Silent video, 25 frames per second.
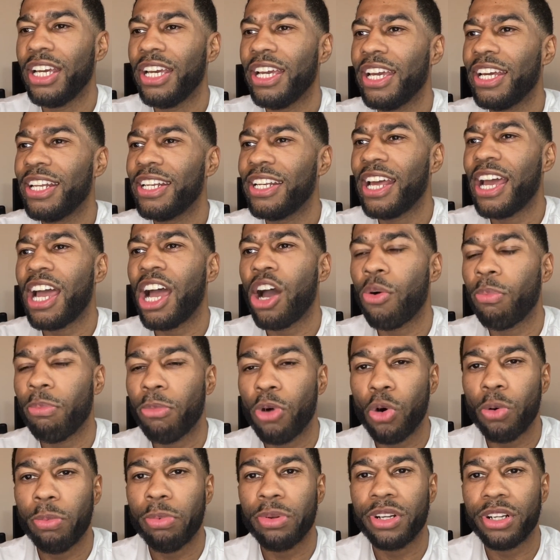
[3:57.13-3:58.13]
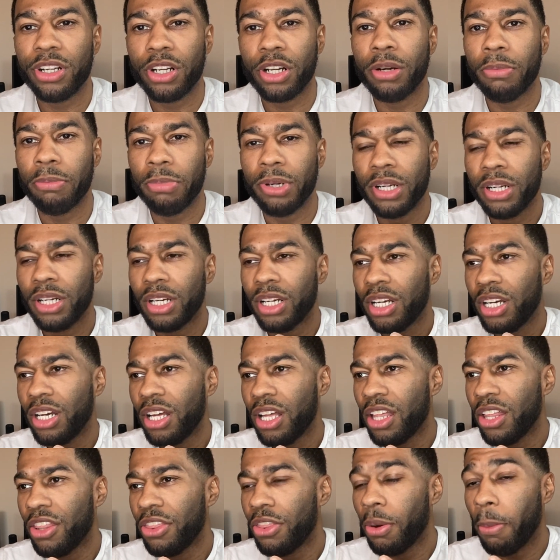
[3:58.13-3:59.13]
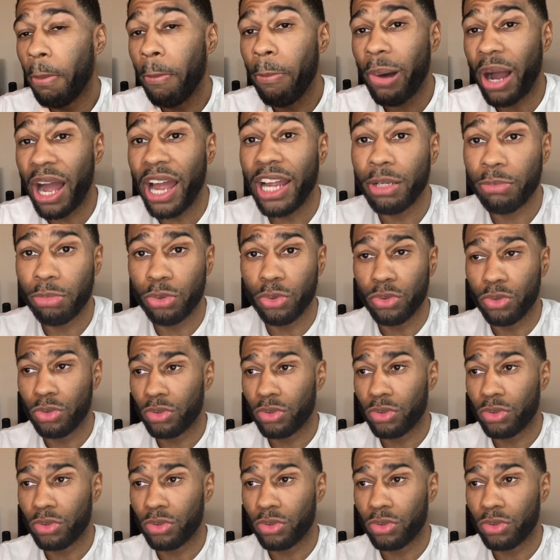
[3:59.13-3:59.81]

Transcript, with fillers: and now I'm opening up the Bible.